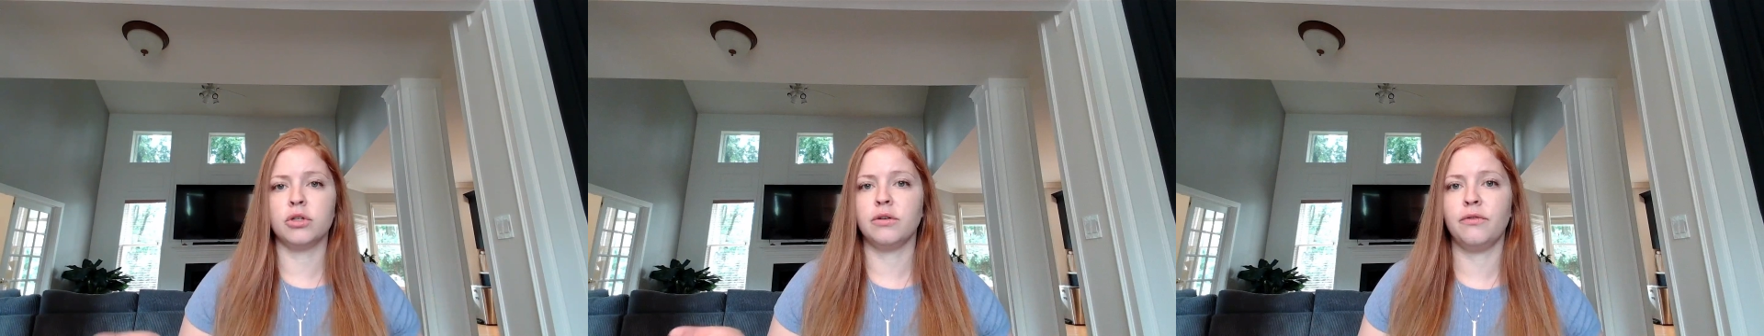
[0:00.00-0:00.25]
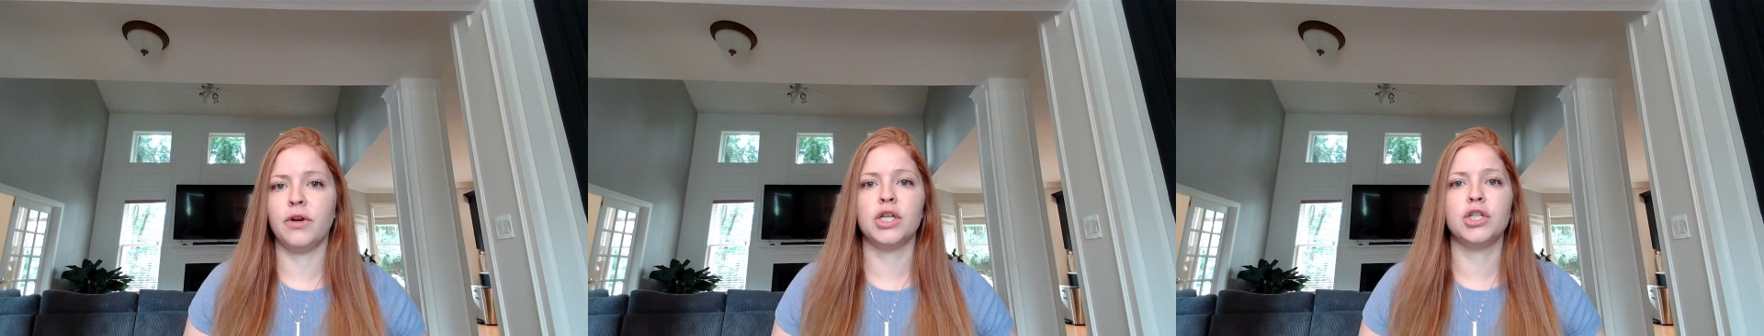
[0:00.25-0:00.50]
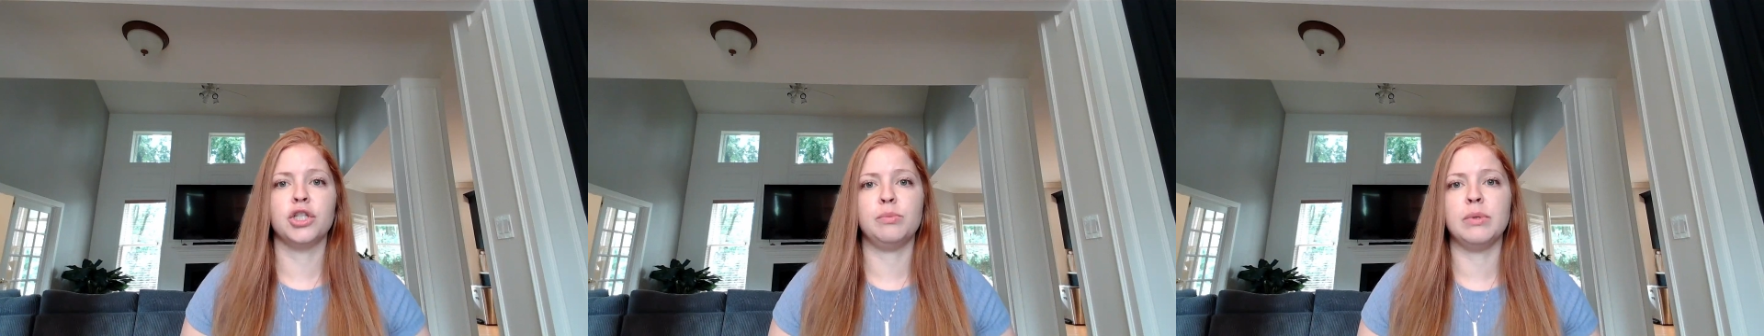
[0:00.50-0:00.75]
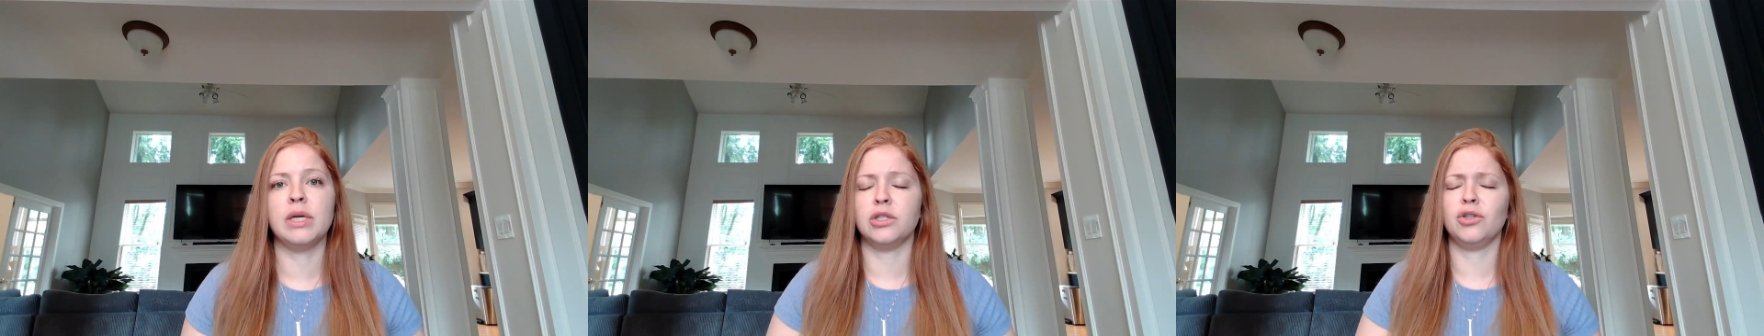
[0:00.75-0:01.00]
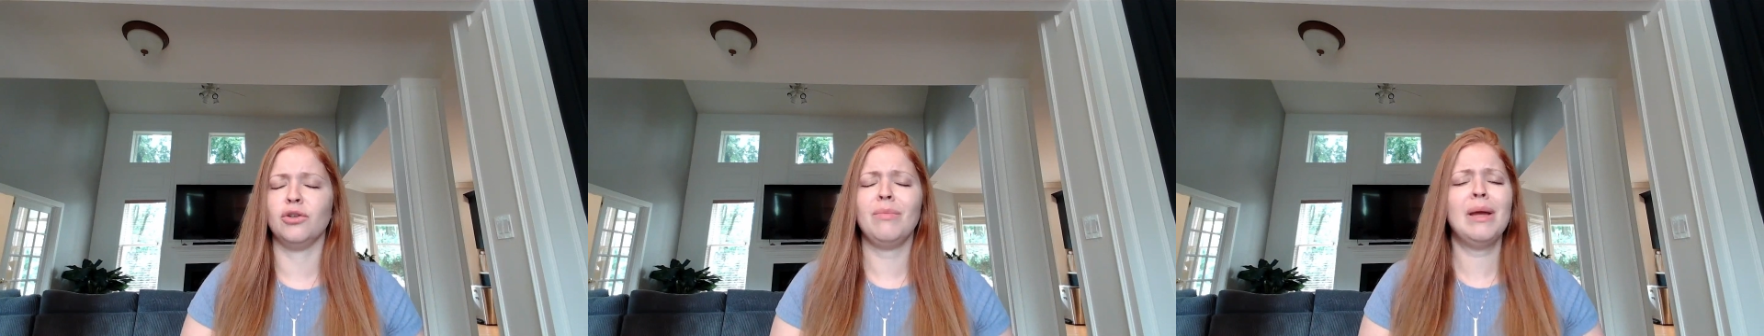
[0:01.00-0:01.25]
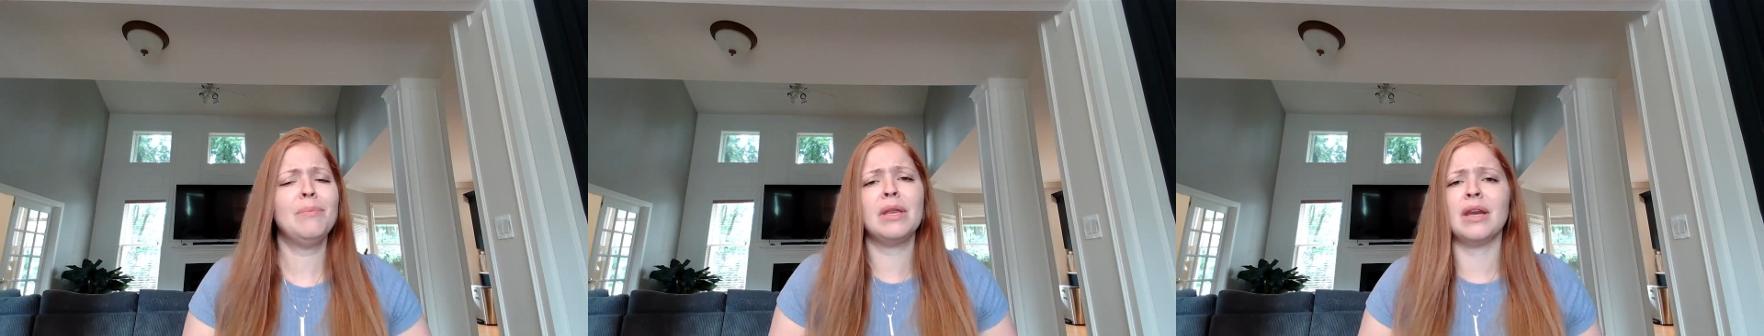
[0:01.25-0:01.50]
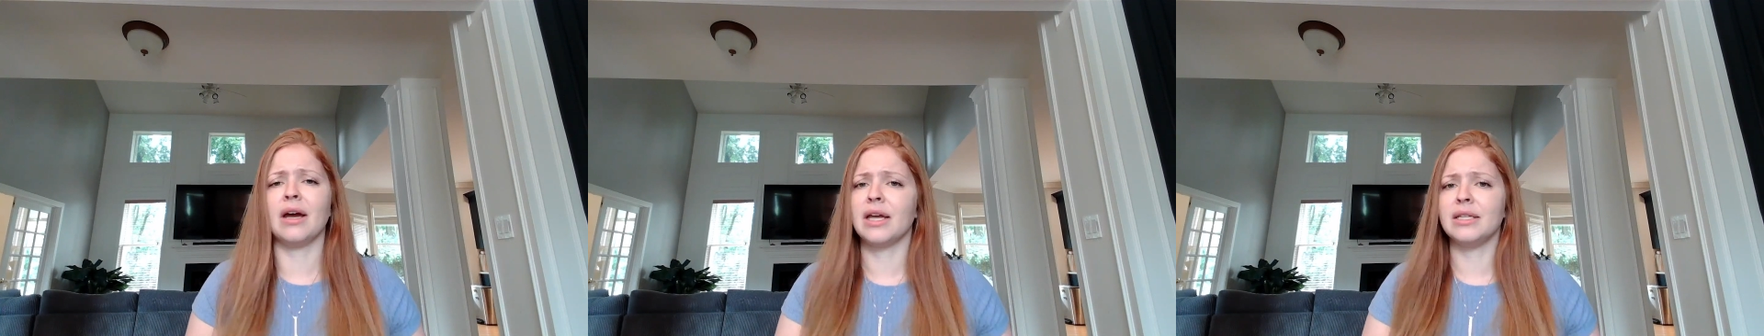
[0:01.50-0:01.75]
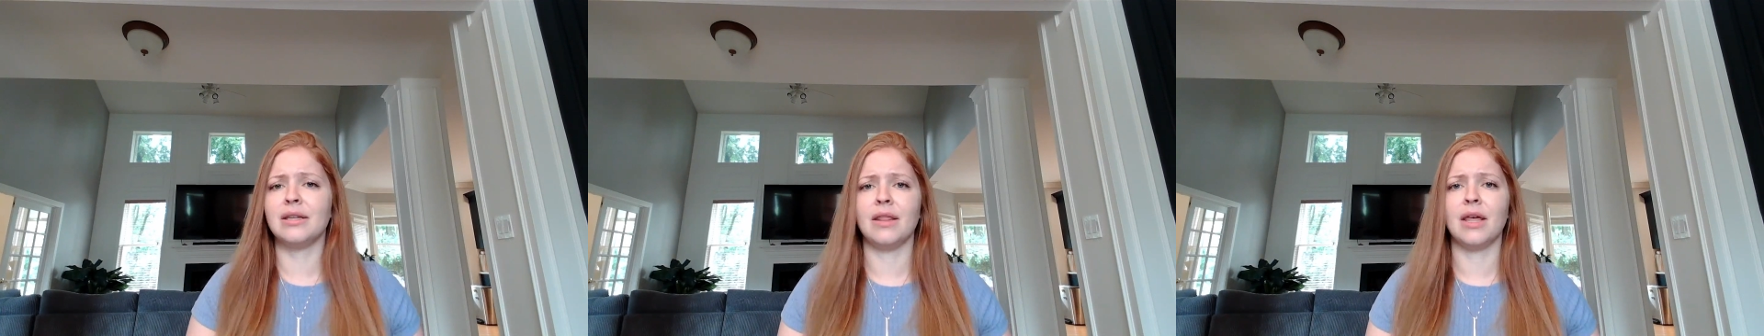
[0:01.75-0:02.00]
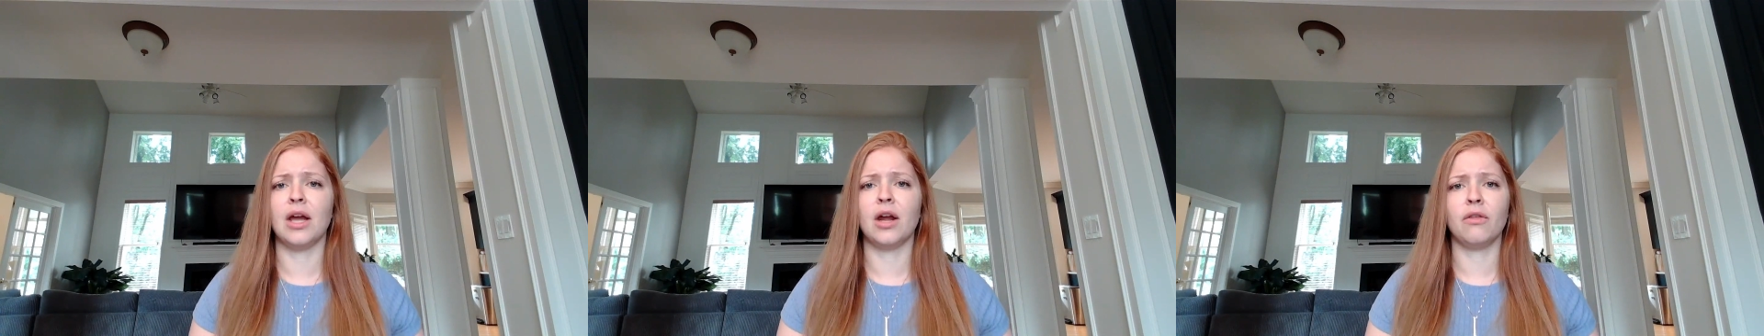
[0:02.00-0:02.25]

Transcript: to finish just because there might be nuggets in there